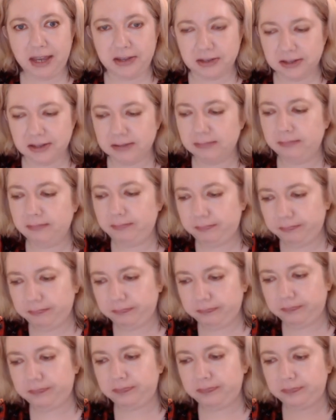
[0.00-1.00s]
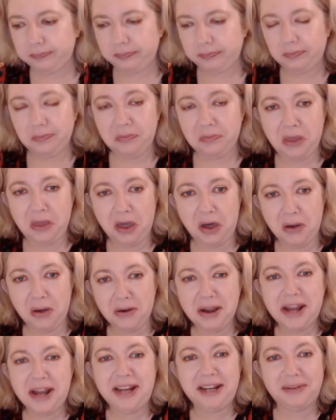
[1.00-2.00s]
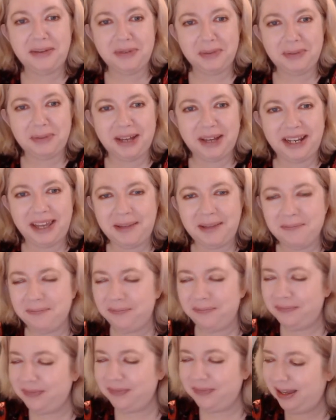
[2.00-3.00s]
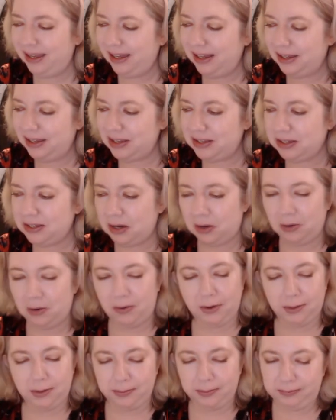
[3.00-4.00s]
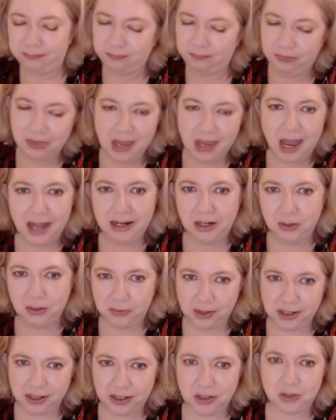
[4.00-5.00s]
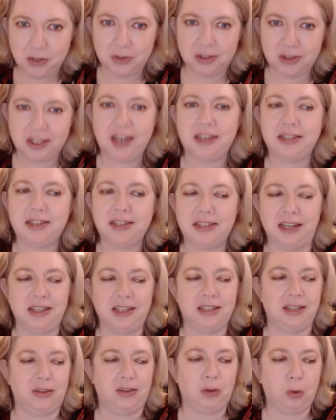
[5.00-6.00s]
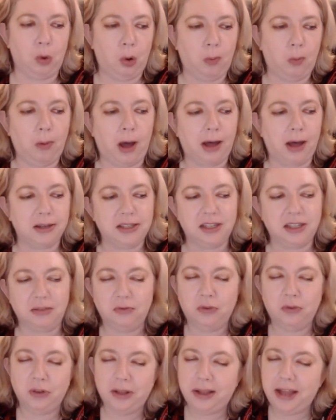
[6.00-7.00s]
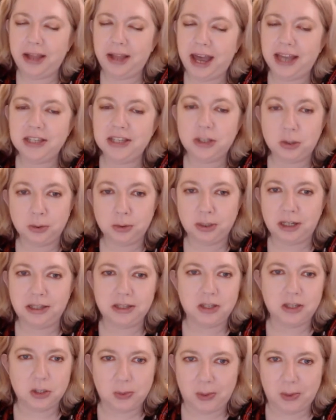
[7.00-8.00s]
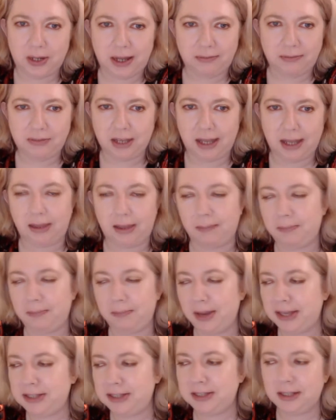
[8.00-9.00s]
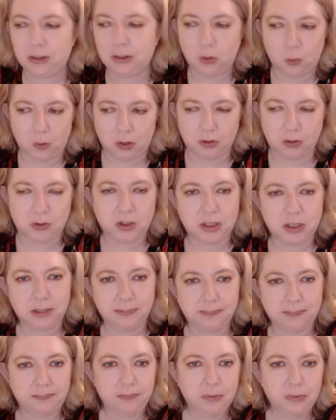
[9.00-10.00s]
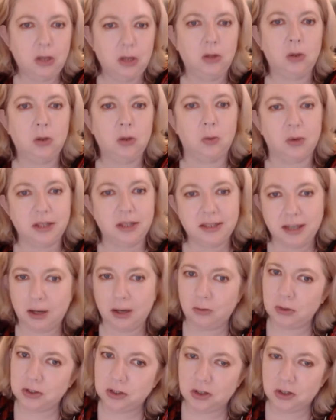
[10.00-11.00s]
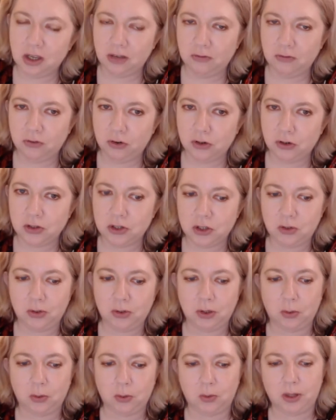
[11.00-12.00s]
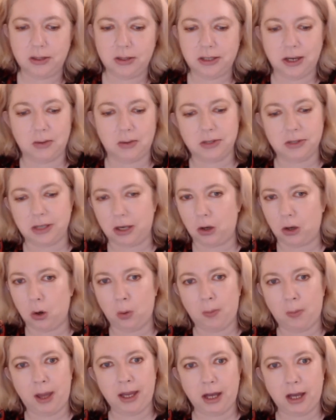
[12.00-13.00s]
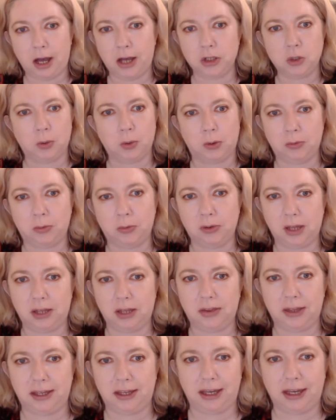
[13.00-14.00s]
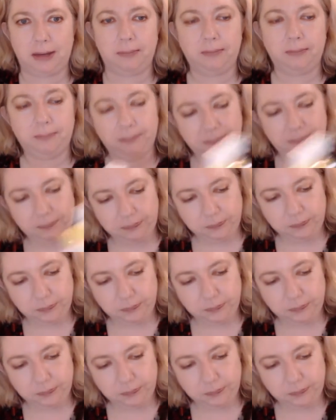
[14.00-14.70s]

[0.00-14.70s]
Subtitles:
Nice. All right, everybody. So I didn't want to do a taste test of the whole box, and for the last three, this is what I've done, the best and the worst. The ones I was looking forward to and the ones I was like, oh my gosh, what were they thinking?